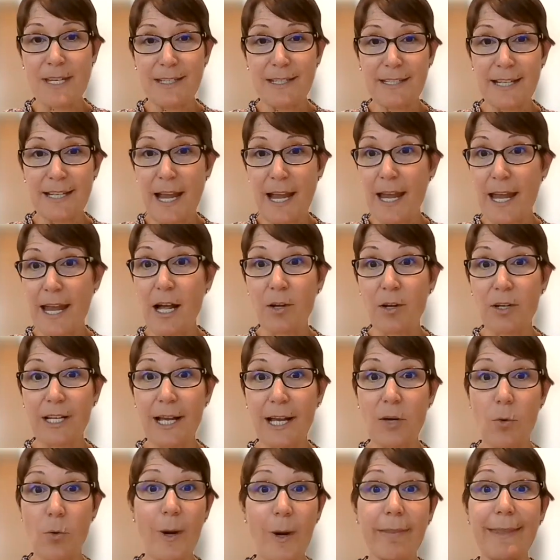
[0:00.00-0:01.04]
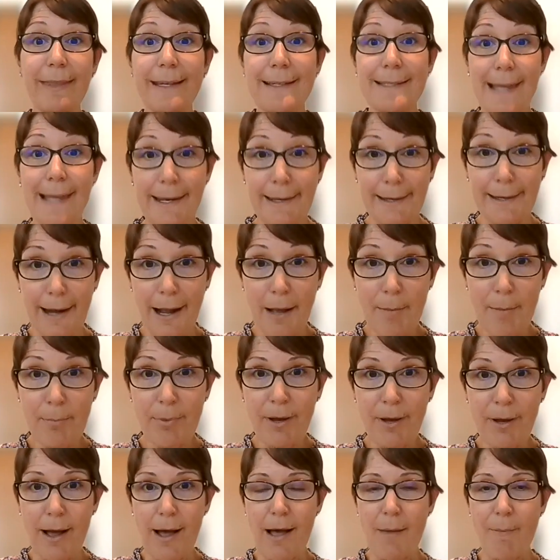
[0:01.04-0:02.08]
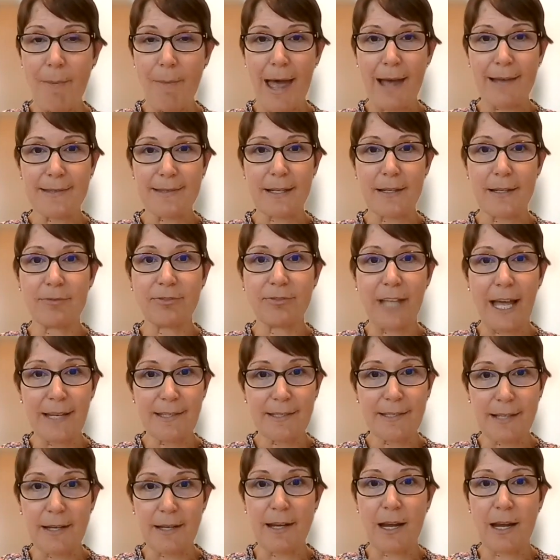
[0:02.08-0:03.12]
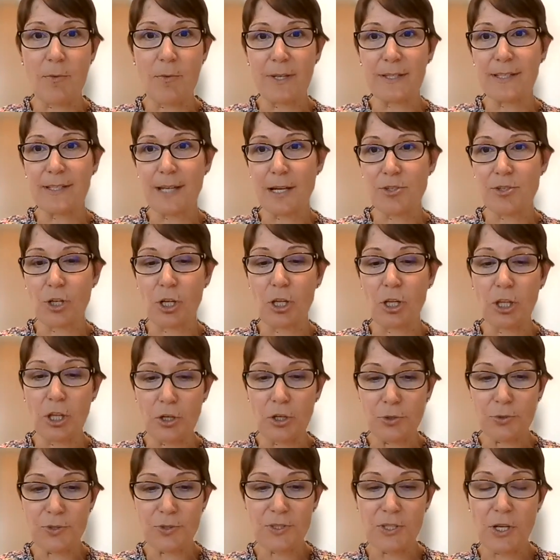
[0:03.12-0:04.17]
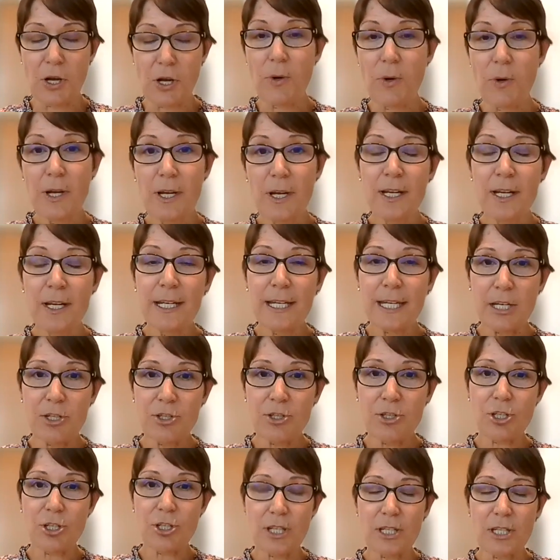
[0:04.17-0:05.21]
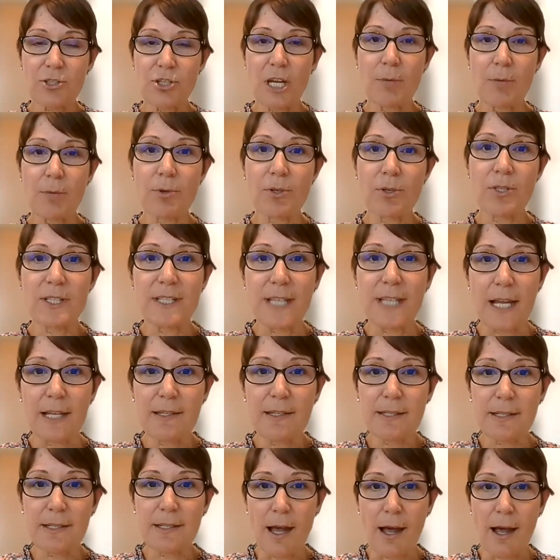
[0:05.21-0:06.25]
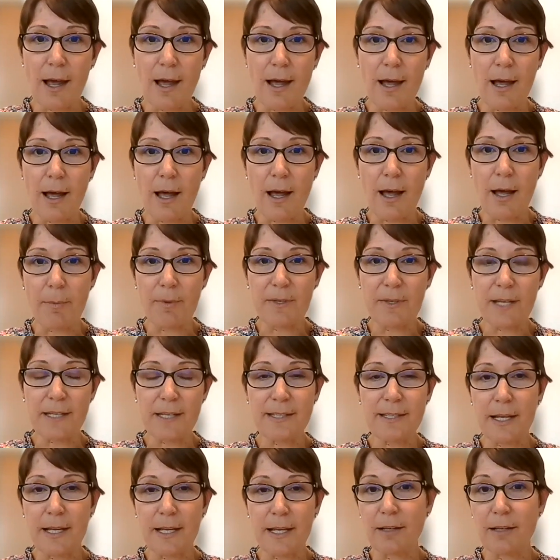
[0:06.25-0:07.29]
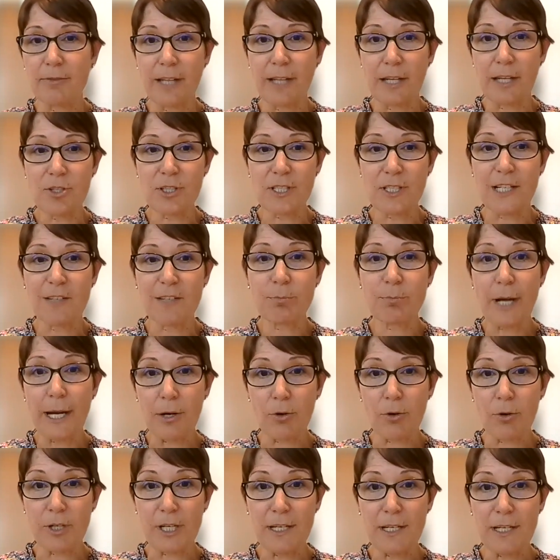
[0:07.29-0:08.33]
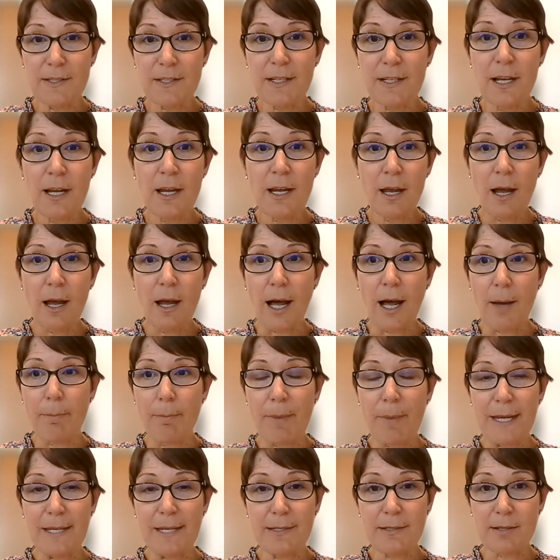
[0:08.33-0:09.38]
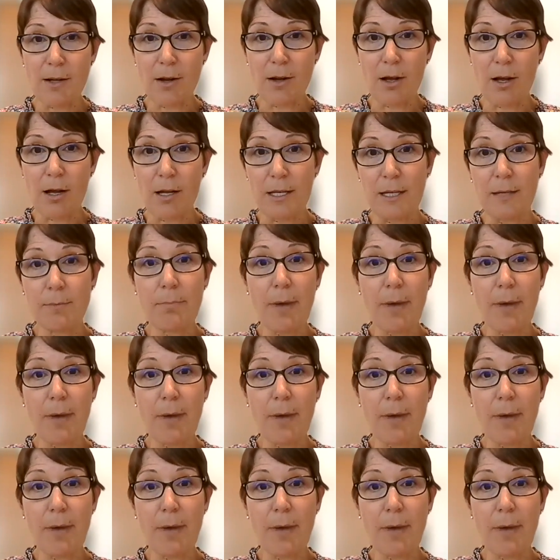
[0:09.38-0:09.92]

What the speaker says: today on kind of where things ended up as of last Sunday when session closed. So each year the Chamber sets a set of legislative priorities based on